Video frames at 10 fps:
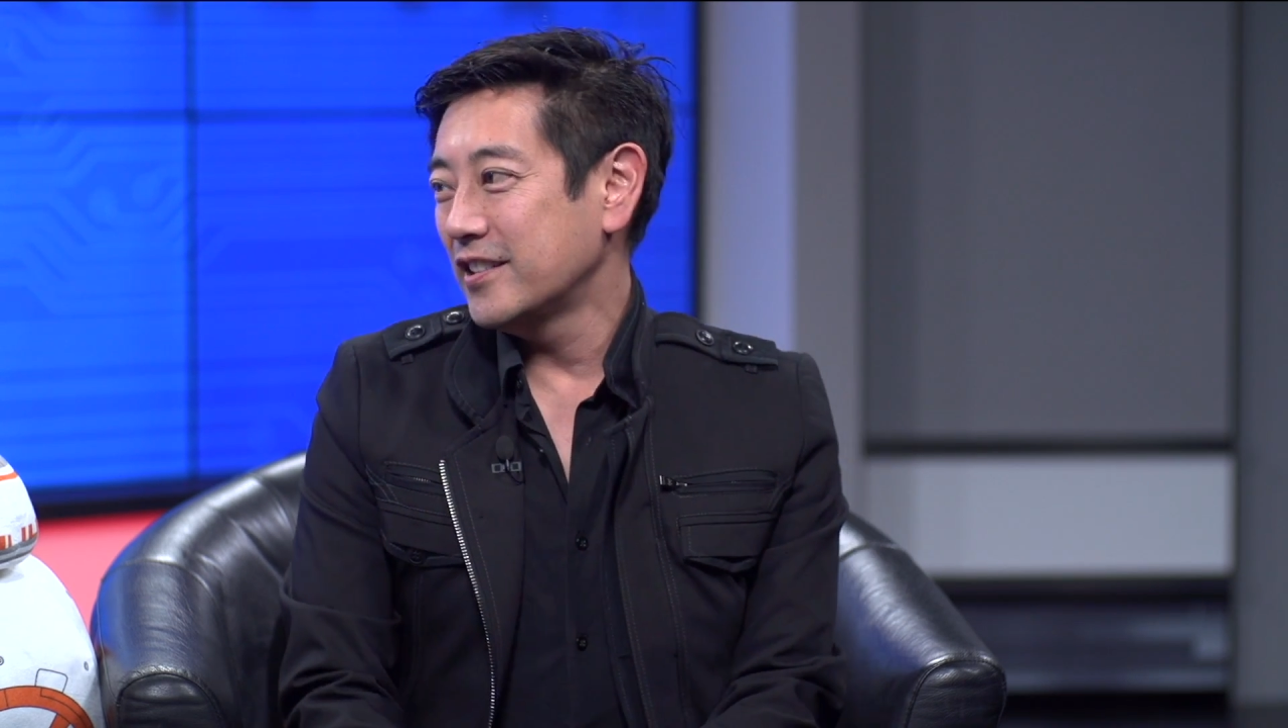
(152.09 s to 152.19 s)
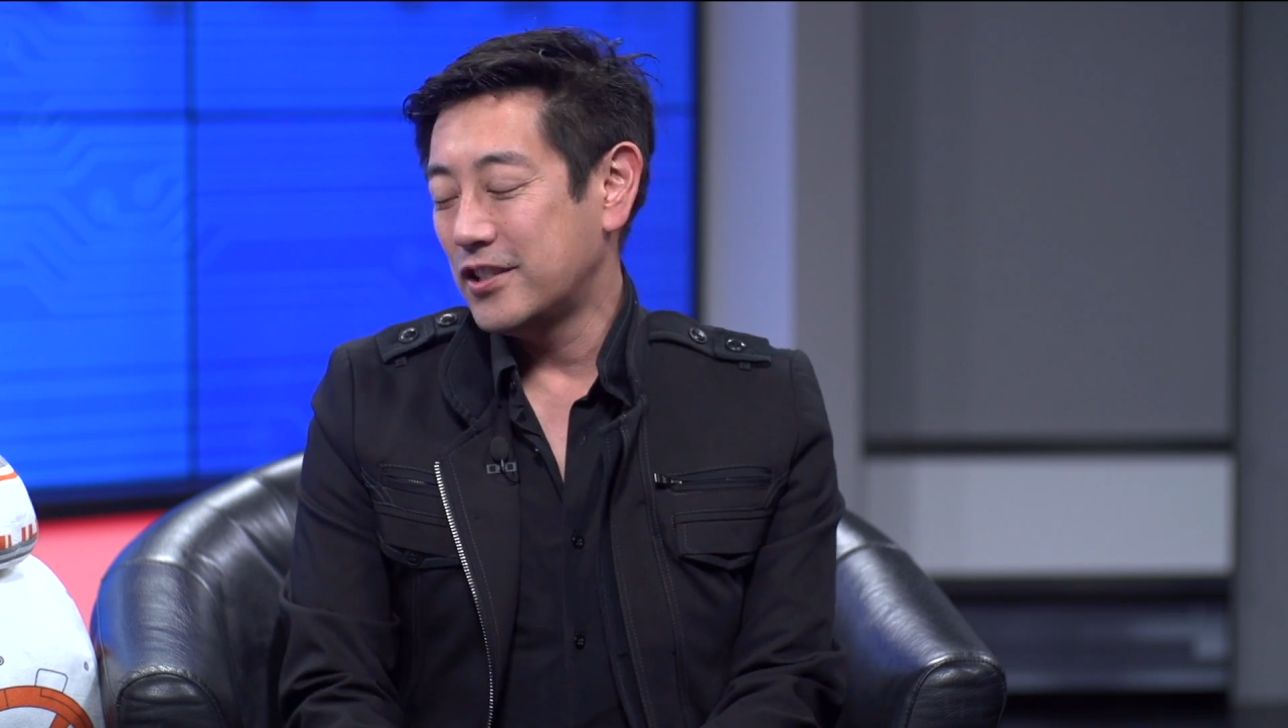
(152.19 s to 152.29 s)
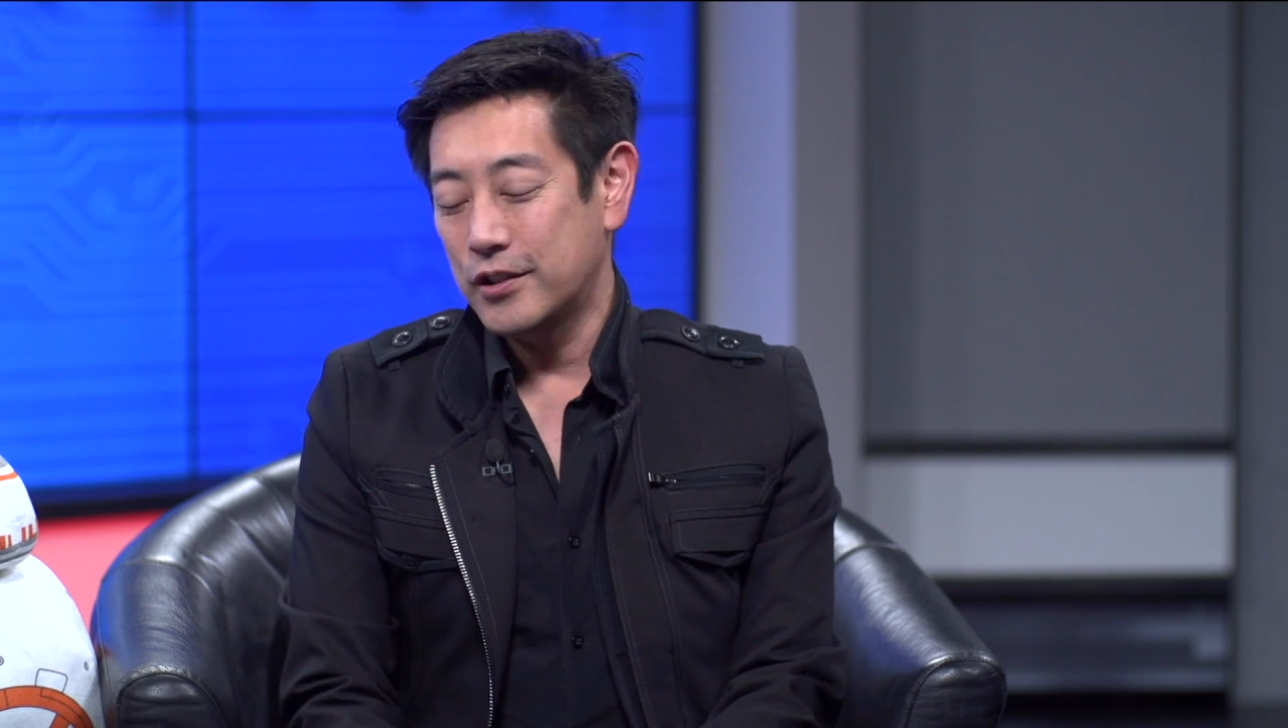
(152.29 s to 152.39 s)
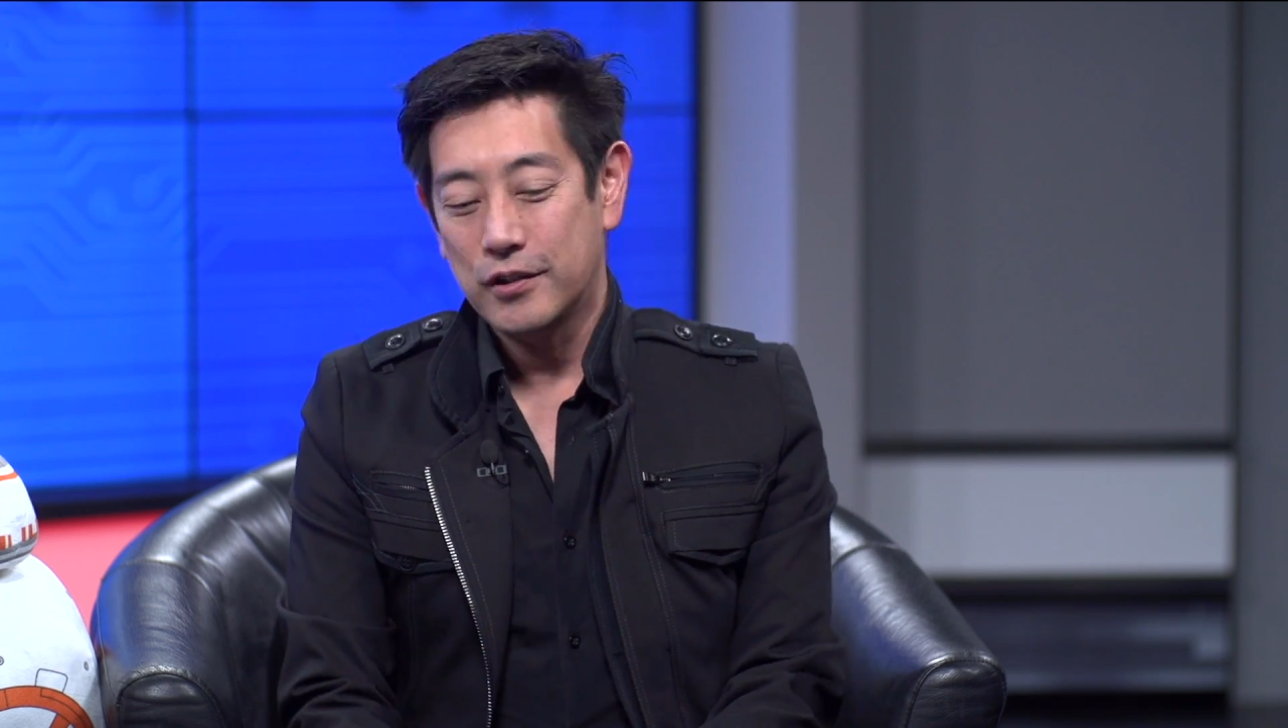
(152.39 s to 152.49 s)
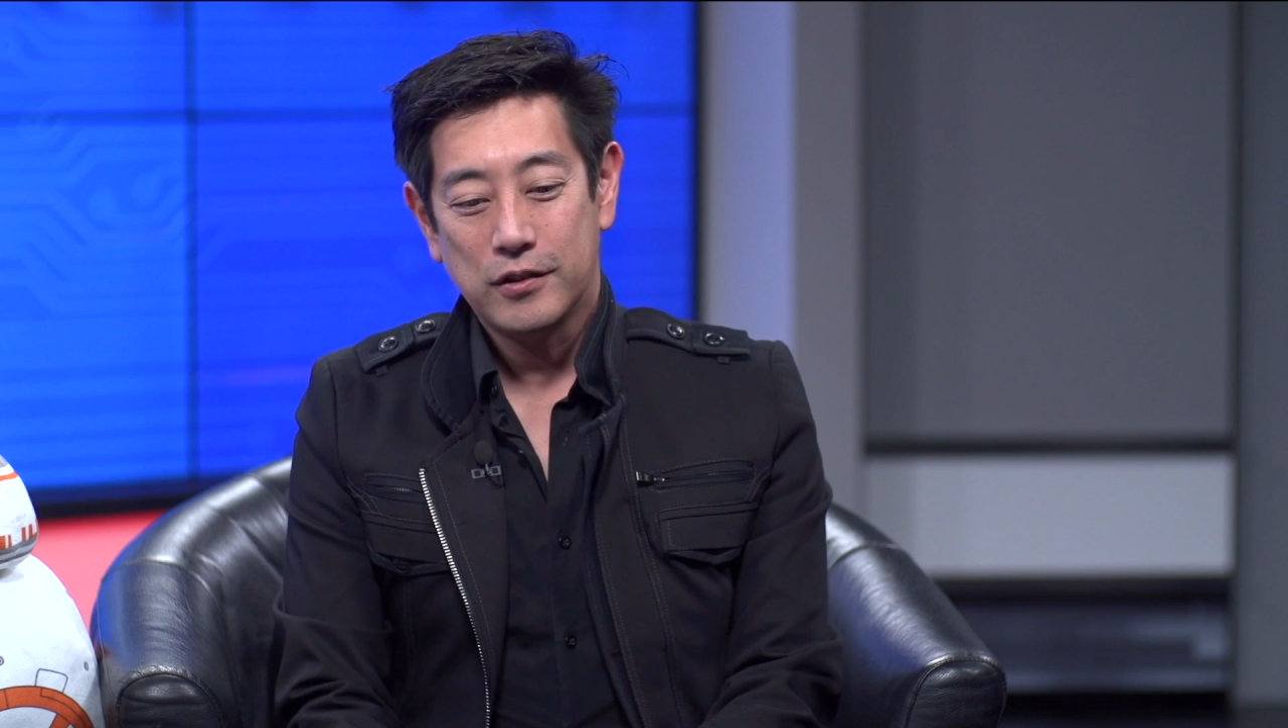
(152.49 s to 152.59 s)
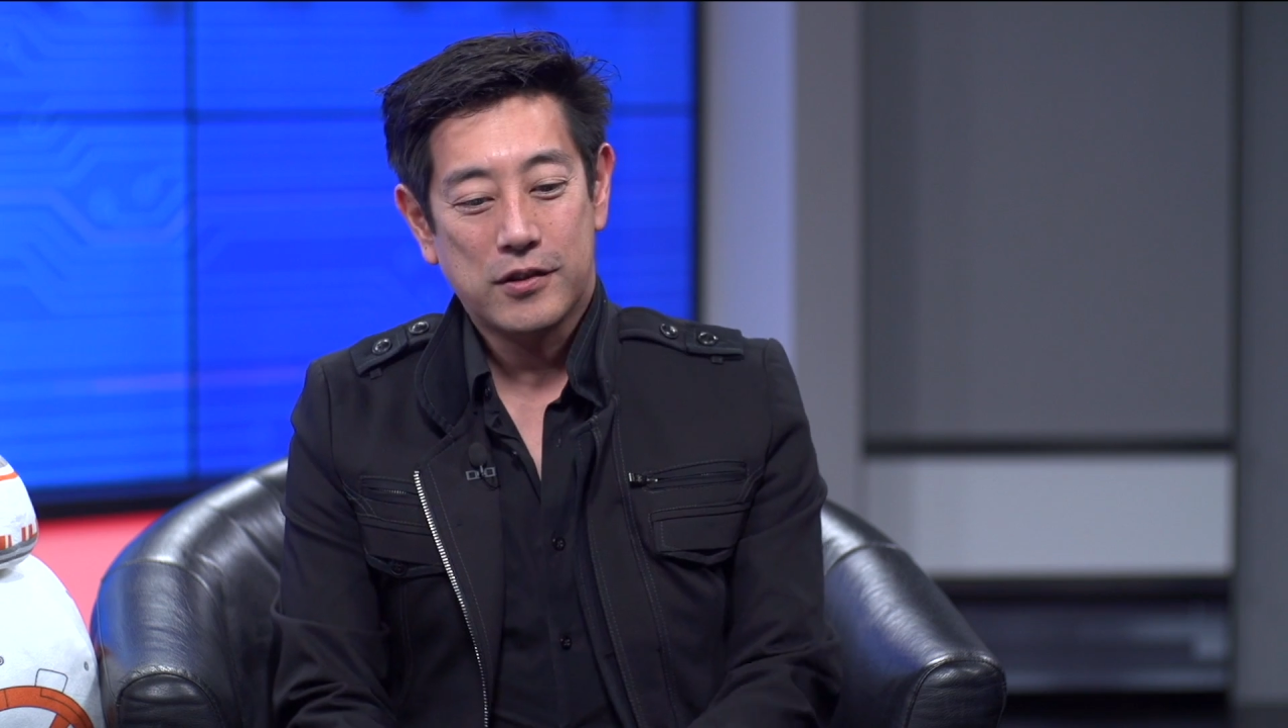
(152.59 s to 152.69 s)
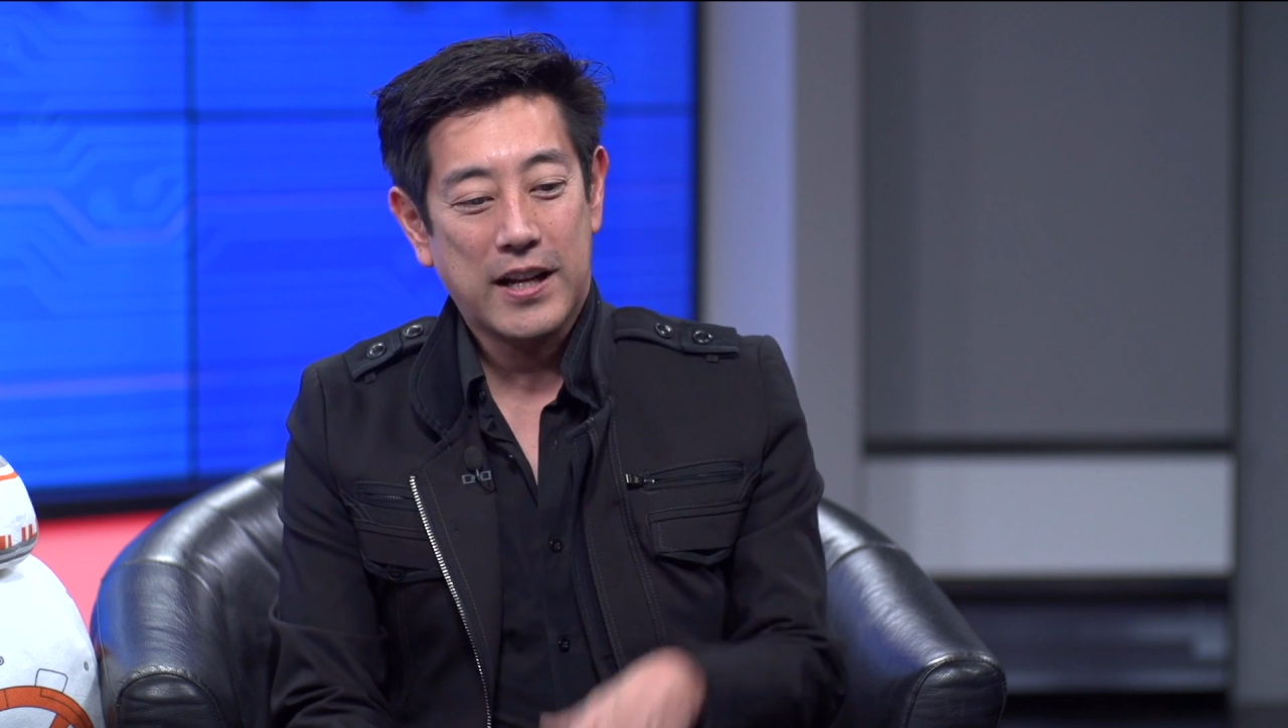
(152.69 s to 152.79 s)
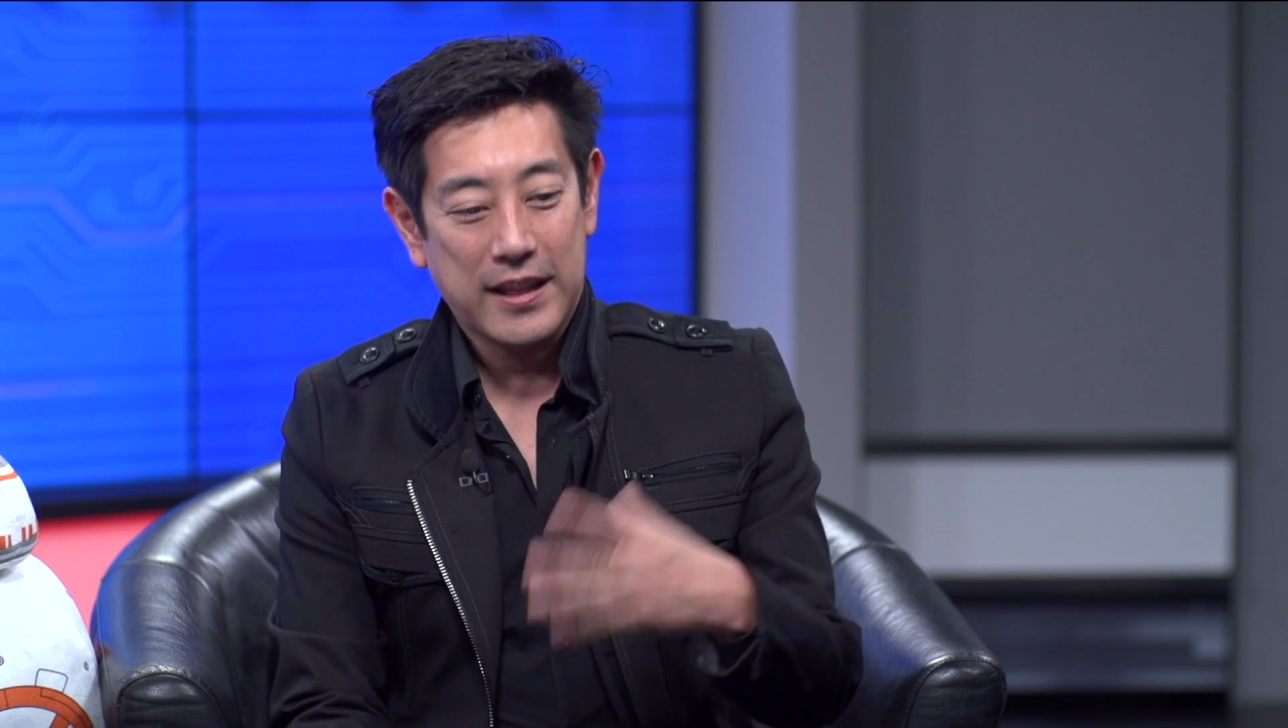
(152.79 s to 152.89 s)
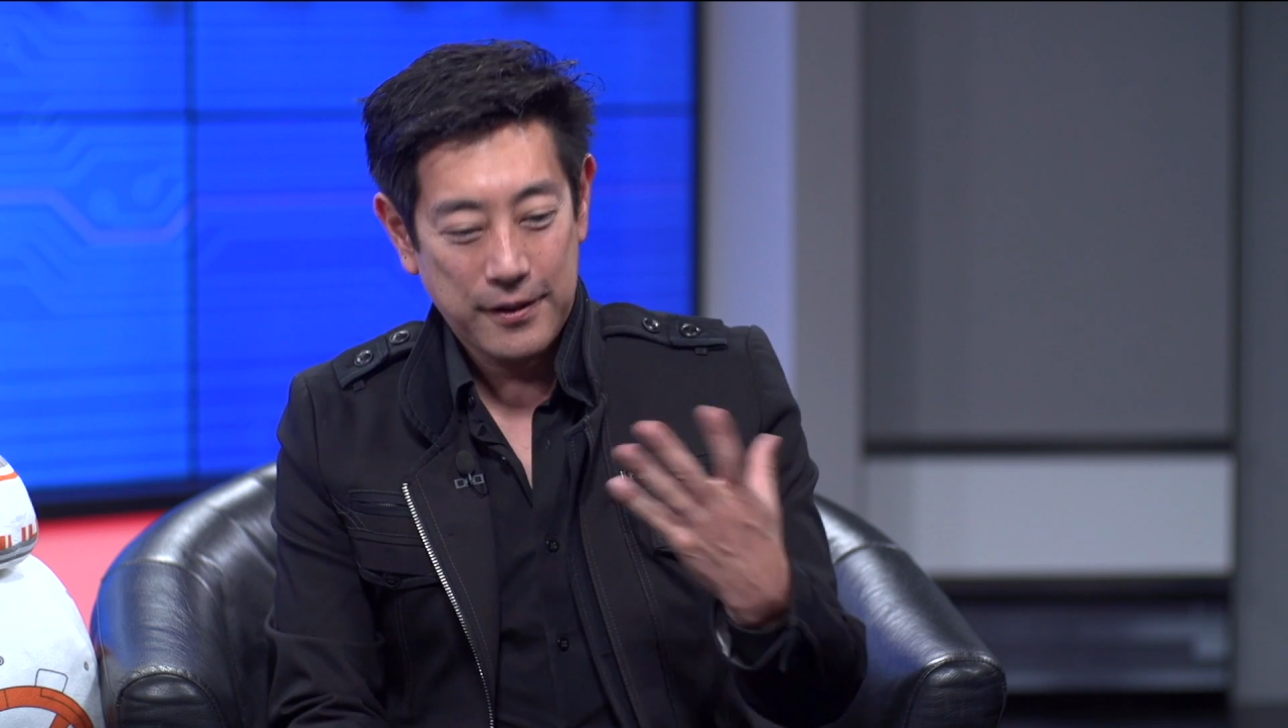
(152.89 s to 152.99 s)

to to get